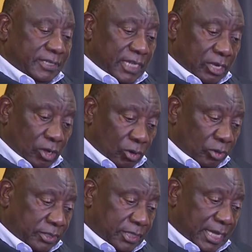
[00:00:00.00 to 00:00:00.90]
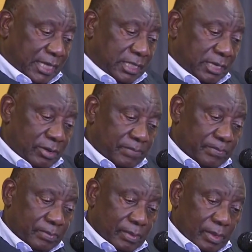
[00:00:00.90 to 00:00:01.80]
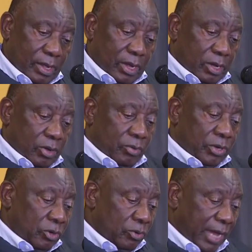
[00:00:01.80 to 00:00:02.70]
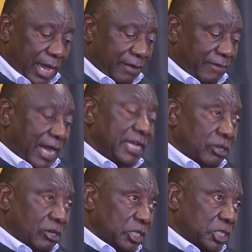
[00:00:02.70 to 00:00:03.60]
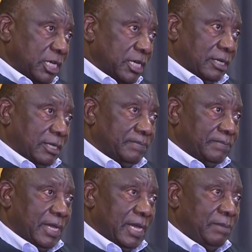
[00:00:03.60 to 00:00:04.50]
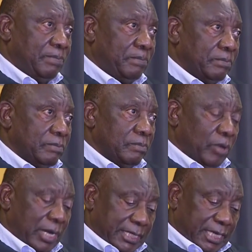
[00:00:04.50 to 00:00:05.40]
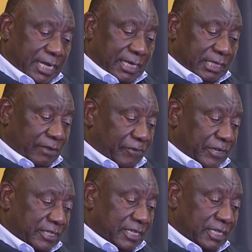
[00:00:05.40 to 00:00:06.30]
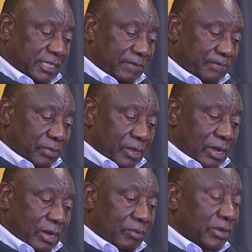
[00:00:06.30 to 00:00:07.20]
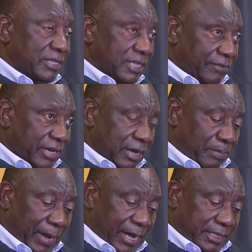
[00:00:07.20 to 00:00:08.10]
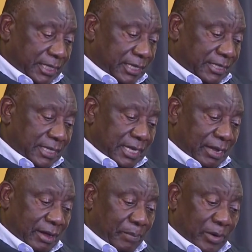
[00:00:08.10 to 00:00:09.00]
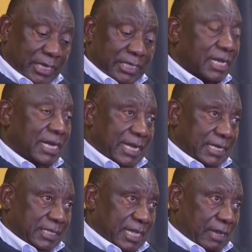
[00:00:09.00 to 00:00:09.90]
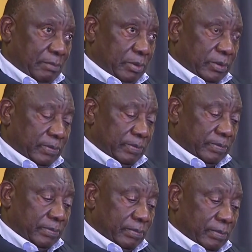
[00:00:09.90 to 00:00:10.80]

The ANC notes that we do have ideological and political differences with several parties in our political landscape.